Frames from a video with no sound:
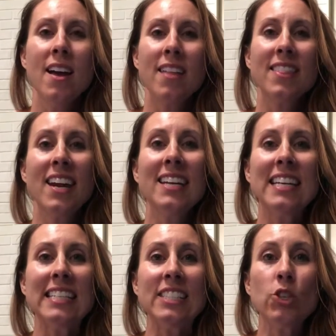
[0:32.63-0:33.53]
that I
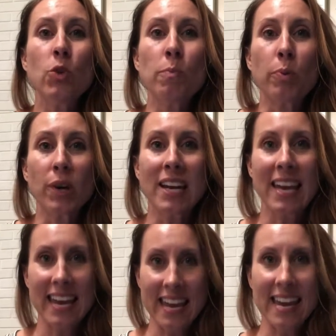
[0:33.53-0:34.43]
needed to bring
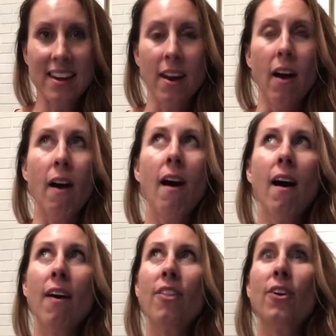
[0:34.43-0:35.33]
in
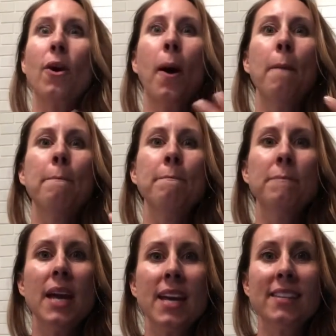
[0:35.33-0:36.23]
other
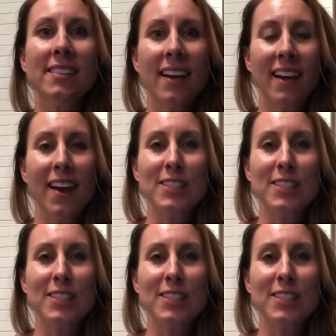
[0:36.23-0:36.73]
amazing,